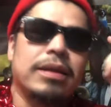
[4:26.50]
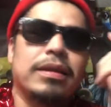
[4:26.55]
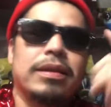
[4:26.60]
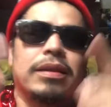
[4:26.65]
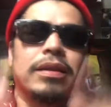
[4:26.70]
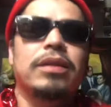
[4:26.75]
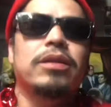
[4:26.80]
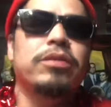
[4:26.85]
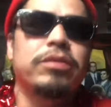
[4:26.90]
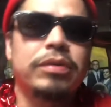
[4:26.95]

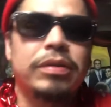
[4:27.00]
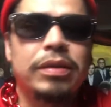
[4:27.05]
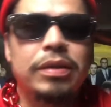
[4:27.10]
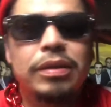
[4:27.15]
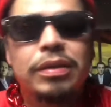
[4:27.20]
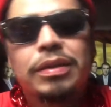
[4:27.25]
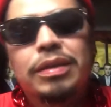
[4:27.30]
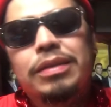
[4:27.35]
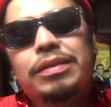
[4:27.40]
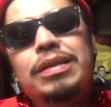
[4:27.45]
look,
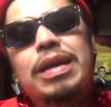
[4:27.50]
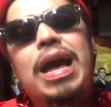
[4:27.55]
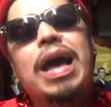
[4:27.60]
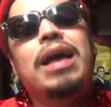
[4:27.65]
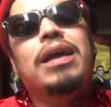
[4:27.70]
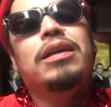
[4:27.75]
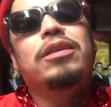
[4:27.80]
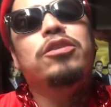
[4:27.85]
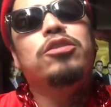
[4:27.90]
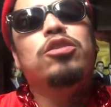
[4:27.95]
this guy,
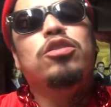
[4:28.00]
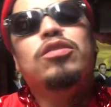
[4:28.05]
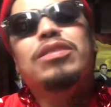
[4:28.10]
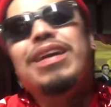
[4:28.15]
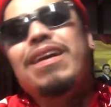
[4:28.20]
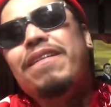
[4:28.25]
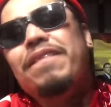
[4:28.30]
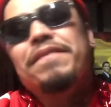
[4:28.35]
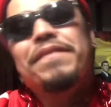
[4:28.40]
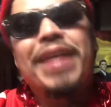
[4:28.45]
you don't look
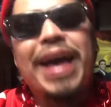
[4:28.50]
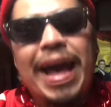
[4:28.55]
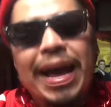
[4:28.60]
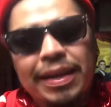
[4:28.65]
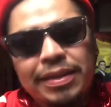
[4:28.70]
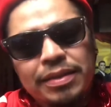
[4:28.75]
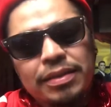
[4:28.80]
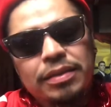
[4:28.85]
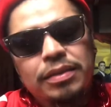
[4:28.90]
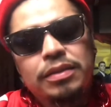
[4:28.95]
at
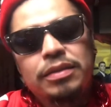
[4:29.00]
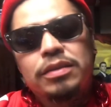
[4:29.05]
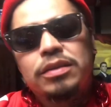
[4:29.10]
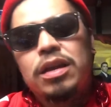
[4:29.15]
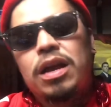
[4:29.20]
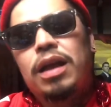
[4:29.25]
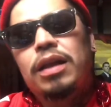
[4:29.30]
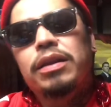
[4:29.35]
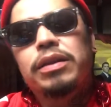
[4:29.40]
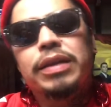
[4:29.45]
facts.
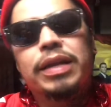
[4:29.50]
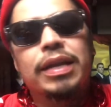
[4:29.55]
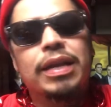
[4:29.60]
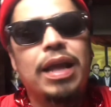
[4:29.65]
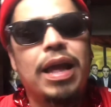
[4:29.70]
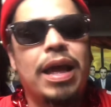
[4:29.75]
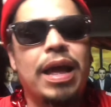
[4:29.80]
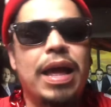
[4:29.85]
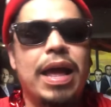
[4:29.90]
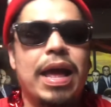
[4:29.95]
Y'all looking
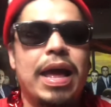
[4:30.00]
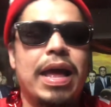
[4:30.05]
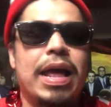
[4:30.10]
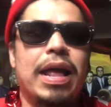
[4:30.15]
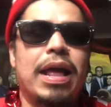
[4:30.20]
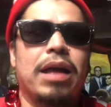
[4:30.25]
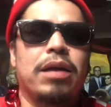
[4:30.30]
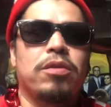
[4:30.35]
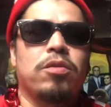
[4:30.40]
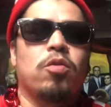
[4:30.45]
at,
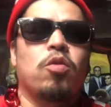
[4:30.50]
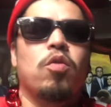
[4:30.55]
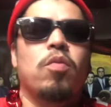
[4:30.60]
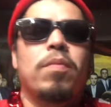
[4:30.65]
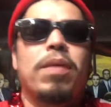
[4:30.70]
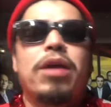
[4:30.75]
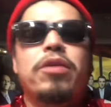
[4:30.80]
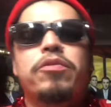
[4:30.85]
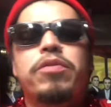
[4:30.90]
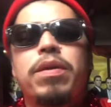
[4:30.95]
you're going
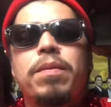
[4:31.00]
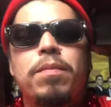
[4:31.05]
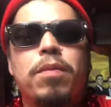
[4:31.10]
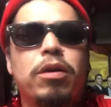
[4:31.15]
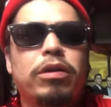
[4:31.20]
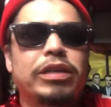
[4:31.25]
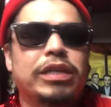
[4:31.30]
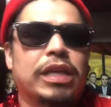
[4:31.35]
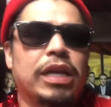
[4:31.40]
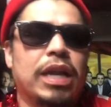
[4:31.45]
by your
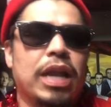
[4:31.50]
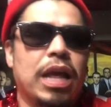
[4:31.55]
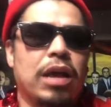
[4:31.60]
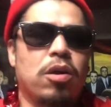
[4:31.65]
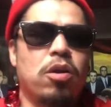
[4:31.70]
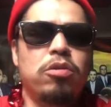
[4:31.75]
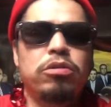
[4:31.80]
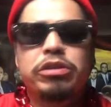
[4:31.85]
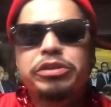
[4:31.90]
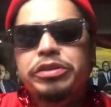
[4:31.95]
emotion. Like,
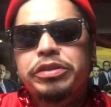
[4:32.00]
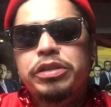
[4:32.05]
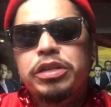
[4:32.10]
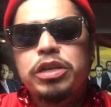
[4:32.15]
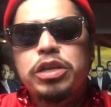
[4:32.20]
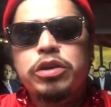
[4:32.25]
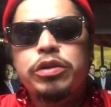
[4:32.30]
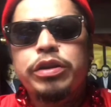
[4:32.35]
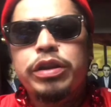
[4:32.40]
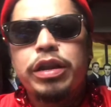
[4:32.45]
oh, he
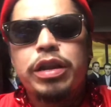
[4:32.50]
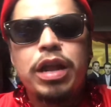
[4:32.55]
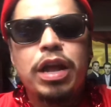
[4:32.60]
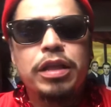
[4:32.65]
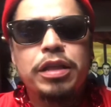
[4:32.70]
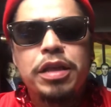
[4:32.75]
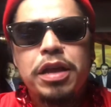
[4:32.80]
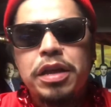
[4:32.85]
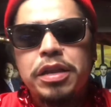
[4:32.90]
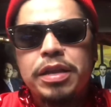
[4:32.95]
could have not
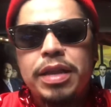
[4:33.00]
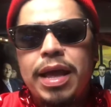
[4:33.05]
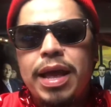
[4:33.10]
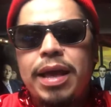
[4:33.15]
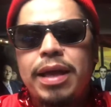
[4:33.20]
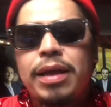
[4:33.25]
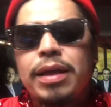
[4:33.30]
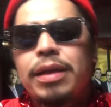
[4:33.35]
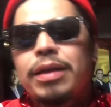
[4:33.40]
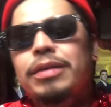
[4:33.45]
done that.
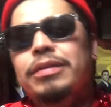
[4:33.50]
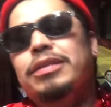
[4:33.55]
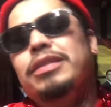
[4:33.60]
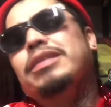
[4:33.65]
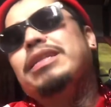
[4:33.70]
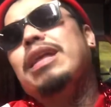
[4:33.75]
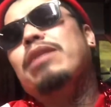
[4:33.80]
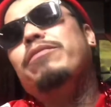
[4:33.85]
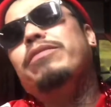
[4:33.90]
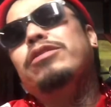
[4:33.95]
Just
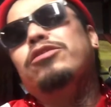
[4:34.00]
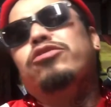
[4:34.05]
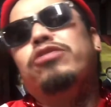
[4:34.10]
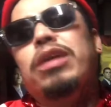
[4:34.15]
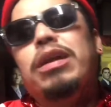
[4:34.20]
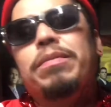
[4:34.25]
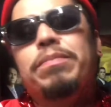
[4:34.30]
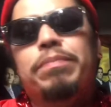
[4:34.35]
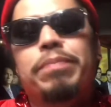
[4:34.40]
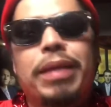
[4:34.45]
like when
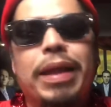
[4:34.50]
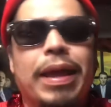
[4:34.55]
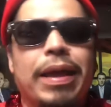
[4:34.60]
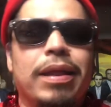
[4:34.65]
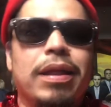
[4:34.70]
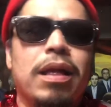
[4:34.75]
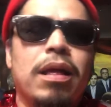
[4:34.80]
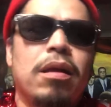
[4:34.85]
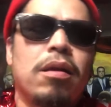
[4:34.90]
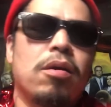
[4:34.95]
Trey played.
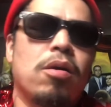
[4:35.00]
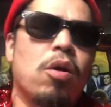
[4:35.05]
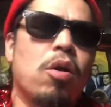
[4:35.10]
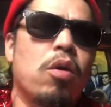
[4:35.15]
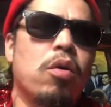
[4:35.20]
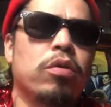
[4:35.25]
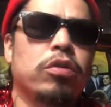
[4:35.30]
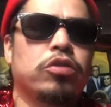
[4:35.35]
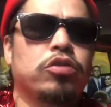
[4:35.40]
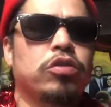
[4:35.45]

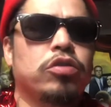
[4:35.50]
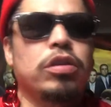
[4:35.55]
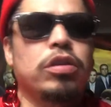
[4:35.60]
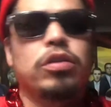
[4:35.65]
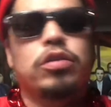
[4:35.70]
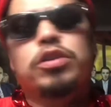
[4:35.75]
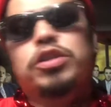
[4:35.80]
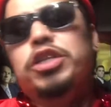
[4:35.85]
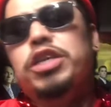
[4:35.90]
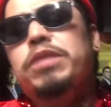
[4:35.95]
Oh,
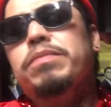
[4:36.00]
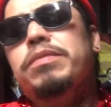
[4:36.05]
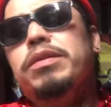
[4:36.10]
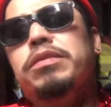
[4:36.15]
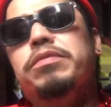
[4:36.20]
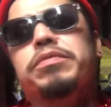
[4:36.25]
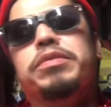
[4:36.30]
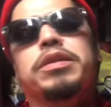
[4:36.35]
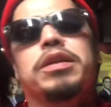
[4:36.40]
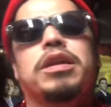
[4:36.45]
Jimmy
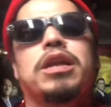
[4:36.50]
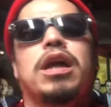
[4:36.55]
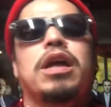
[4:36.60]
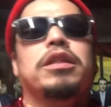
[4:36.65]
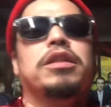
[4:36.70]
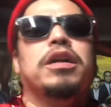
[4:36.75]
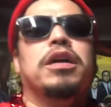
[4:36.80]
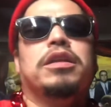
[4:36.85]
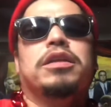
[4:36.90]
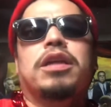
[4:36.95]
would have not
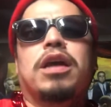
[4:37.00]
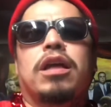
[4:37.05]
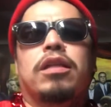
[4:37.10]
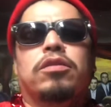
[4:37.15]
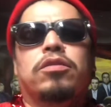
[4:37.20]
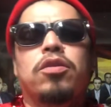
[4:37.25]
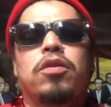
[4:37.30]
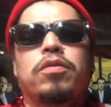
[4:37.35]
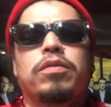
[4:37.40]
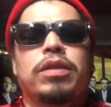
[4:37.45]
done that
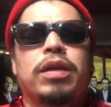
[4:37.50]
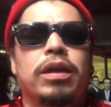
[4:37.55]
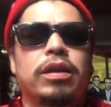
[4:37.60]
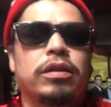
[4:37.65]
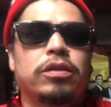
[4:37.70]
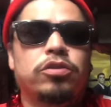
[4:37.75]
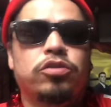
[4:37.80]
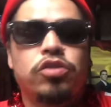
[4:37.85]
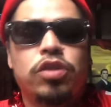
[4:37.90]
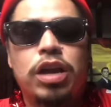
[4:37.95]
throw
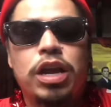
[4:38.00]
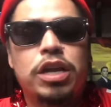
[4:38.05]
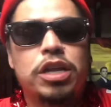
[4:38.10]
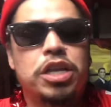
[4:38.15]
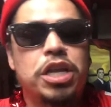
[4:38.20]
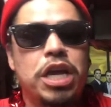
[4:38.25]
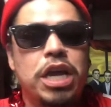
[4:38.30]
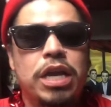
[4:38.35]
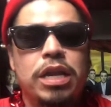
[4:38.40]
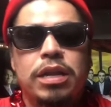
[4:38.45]
that Trey
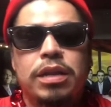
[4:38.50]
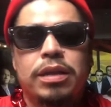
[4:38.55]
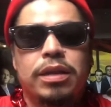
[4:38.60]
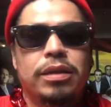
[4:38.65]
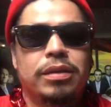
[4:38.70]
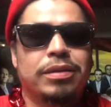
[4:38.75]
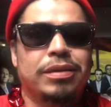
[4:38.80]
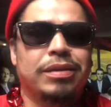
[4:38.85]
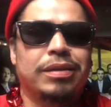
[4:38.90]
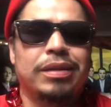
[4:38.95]
did and
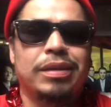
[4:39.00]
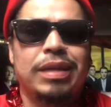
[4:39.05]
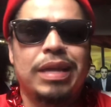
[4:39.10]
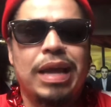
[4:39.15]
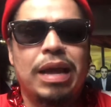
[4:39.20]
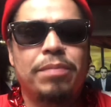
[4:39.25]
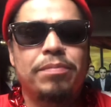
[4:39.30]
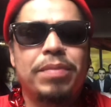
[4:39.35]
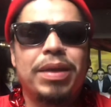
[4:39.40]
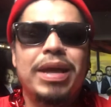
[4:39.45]
this and
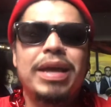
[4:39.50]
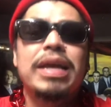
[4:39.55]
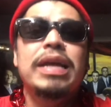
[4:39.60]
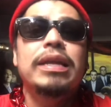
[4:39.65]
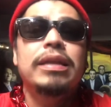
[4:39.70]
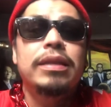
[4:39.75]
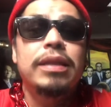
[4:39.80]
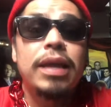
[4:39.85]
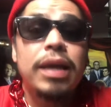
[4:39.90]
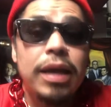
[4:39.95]
that. Man, he
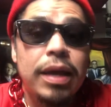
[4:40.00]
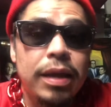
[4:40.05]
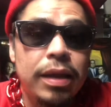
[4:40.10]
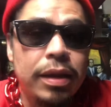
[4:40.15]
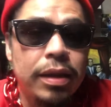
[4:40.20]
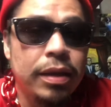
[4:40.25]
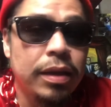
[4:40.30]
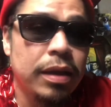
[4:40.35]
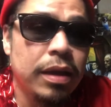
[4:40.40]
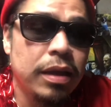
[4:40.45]
did.
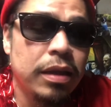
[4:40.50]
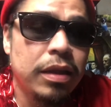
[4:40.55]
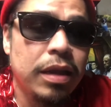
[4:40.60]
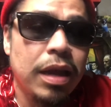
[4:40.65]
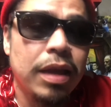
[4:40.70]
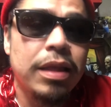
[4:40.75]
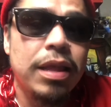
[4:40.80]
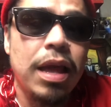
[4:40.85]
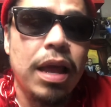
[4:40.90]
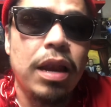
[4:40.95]
He
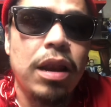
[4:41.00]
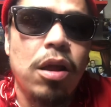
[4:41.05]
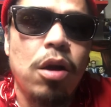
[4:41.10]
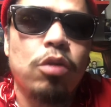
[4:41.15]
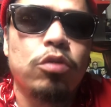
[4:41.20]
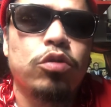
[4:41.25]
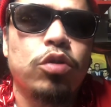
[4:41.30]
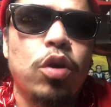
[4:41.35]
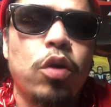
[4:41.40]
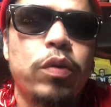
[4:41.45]
did that long
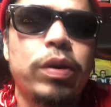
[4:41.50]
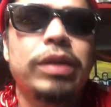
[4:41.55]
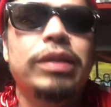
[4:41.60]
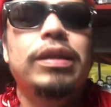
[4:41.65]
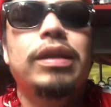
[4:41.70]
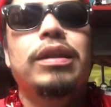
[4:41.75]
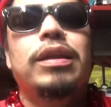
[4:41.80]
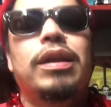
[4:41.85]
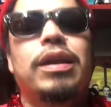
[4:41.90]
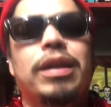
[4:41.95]
throw. He
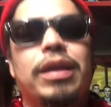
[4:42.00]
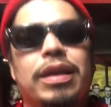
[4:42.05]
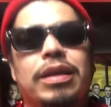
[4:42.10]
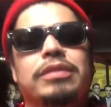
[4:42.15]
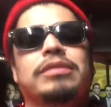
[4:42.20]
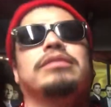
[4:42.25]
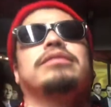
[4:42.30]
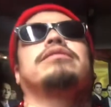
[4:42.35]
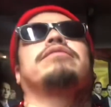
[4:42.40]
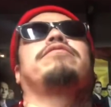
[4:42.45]
did it
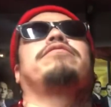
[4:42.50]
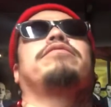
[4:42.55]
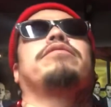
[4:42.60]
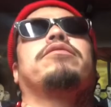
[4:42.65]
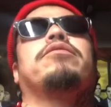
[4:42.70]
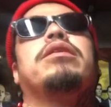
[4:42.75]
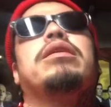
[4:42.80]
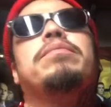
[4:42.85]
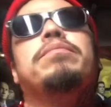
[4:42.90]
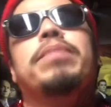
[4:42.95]
against the
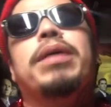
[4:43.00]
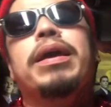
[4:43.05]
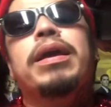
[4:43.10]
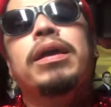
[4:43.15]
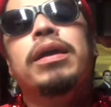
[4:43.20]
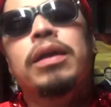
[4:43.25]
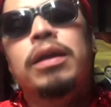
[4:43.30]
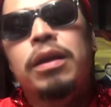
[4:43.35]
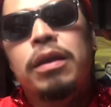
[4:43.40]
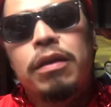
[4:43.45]
Green Bay
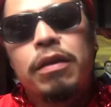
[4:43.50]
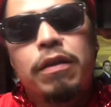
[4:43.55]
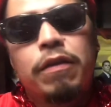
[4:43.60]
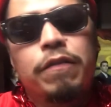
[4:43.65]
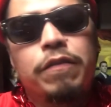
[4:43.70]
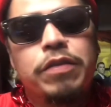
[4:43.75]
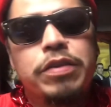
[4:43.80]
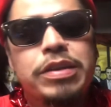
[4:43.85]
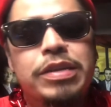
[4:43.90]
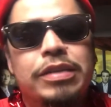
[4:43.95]

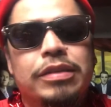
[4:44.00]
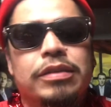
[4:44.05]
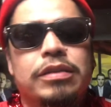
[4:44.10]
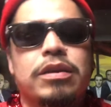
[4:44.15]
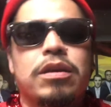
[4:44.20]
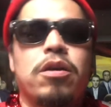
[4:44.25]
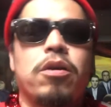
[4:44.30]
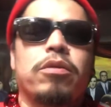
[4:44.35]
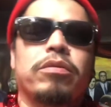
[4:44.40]
3 years ago.